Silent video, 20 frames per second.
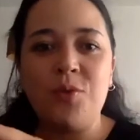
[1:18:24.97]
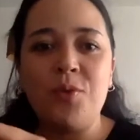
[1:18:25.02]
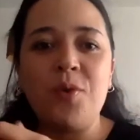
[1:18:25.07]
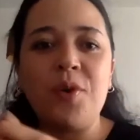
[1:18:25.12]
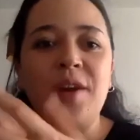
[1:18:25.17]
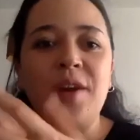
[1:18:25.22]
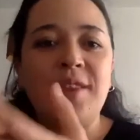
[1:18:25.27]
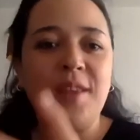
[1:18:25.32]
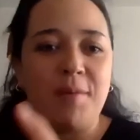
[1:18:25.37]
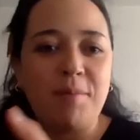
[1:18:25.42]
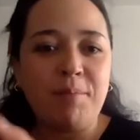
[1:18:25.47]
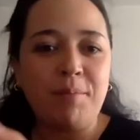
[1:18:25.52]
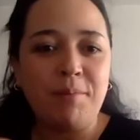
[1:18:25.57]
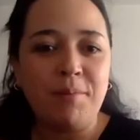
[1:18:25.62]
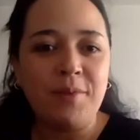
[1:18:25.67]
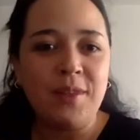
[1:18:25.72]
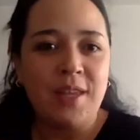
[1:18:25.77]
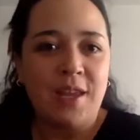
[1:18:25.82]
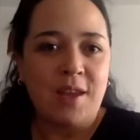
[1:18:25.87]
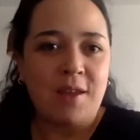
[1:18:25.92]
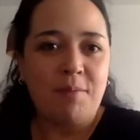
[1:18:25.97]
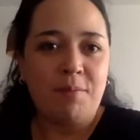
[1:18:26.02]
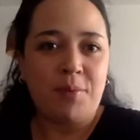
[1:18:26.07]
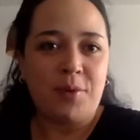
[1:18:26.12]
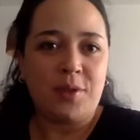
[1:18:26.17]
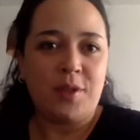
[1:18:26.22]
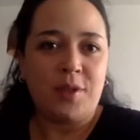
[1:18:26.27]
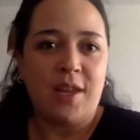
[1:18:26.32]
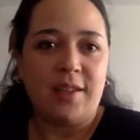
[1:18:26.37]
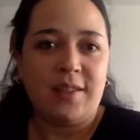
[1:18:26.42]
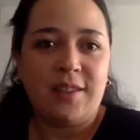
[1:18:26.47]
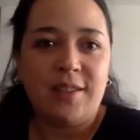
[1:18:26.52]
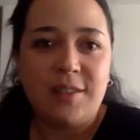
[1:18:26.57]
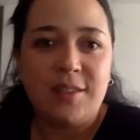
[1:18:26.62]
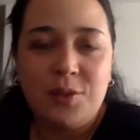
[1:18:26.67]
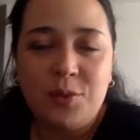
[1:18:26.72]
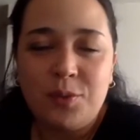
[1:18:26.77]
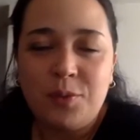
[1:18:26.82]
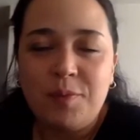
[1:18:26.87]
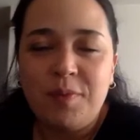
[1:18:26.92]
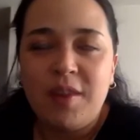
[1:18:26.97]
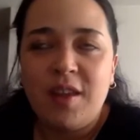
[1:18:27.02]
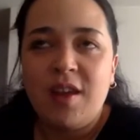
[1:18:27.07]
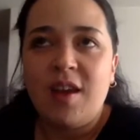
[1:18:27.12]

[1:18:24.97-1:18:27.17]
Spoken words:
Who are they protecting to?